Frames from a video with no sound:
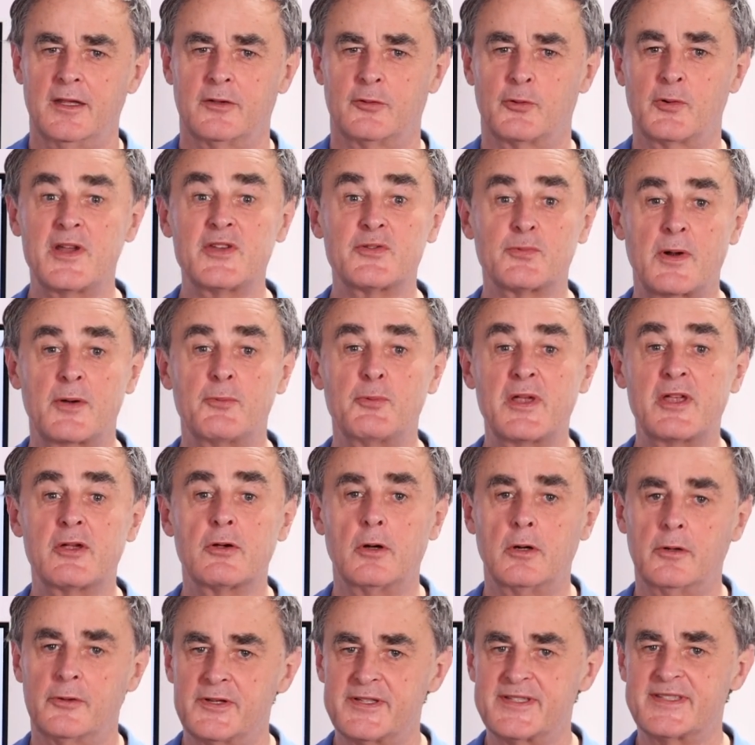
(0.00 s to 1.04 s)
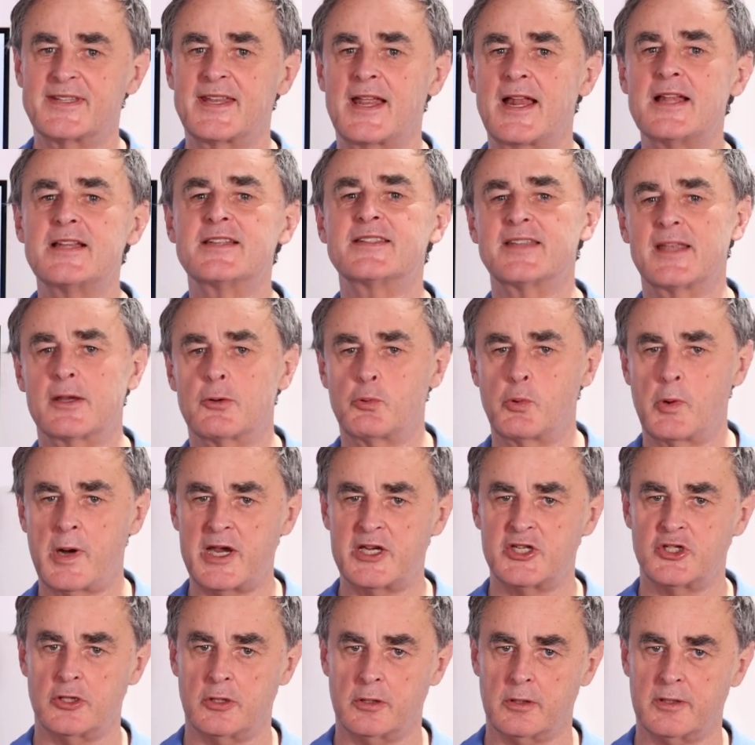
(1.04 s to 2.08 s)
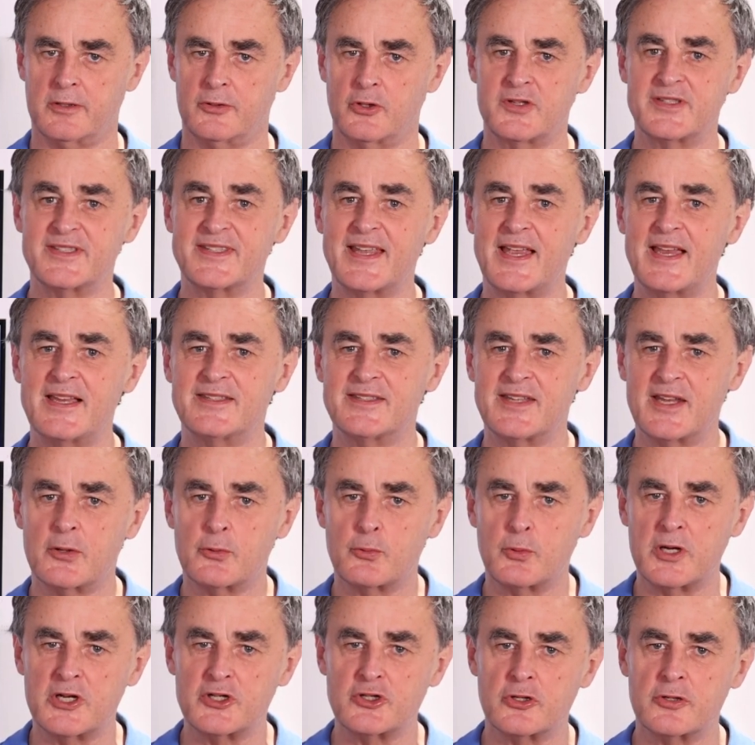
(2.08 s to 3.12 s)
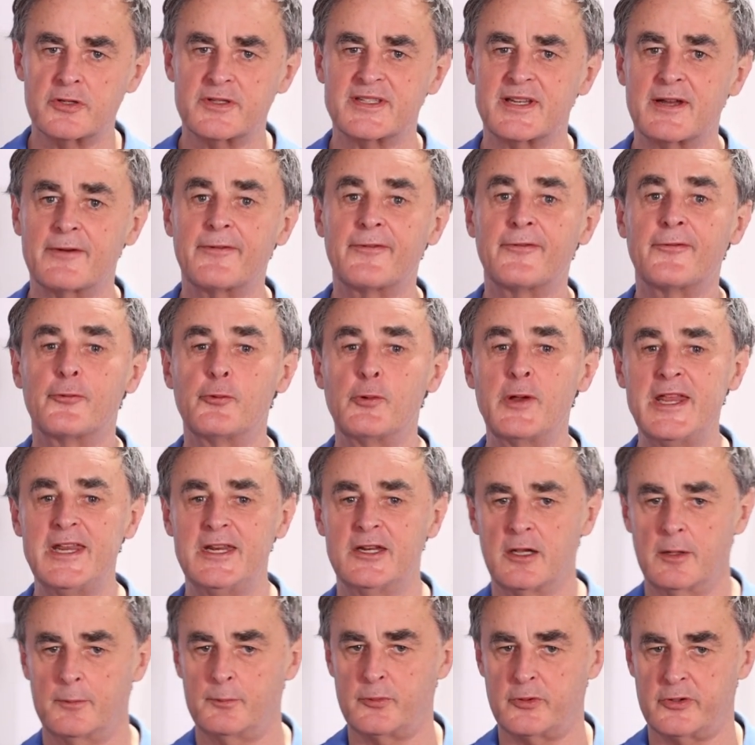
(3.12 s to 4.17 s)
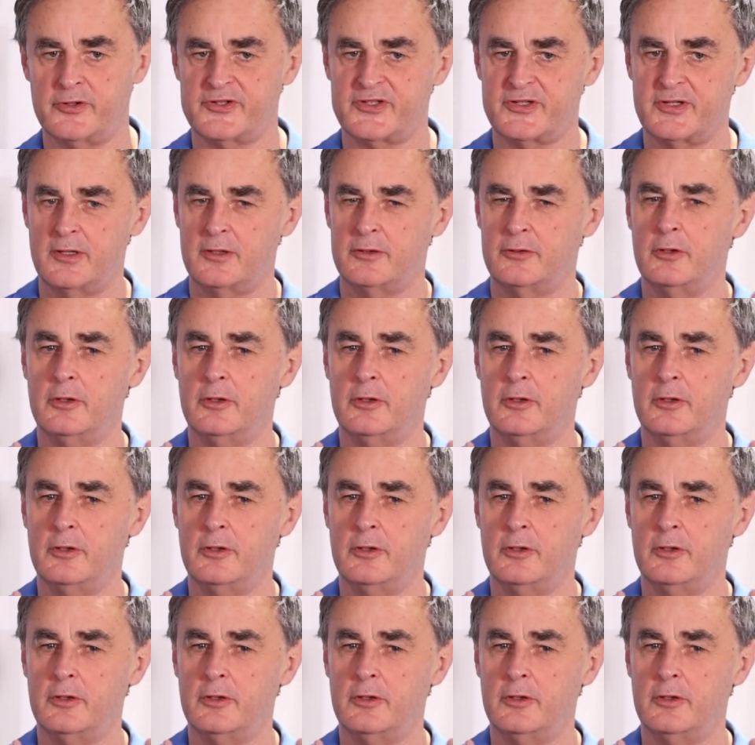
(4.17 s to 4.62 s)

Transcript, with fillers: There is what we call the sales equation. The sales equations have three numbers.